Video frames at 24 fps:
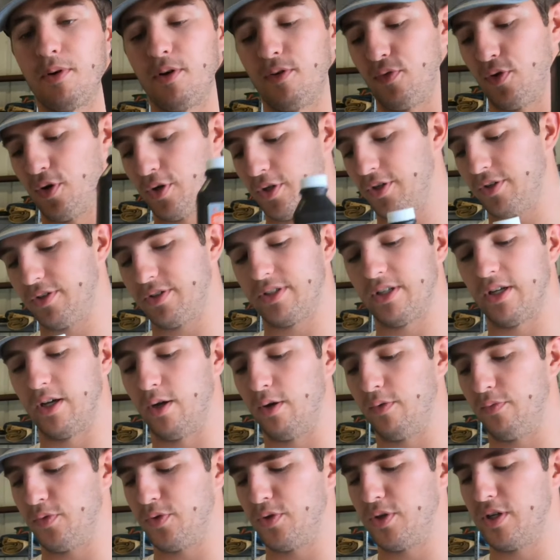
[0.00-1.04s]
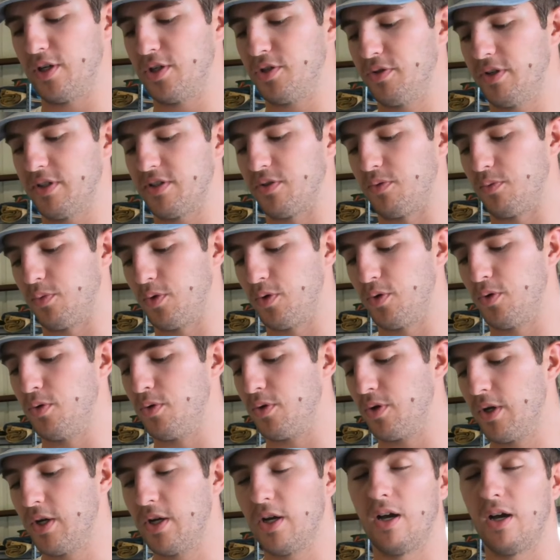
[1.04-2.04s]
of hook yourself, you need to dress a wound,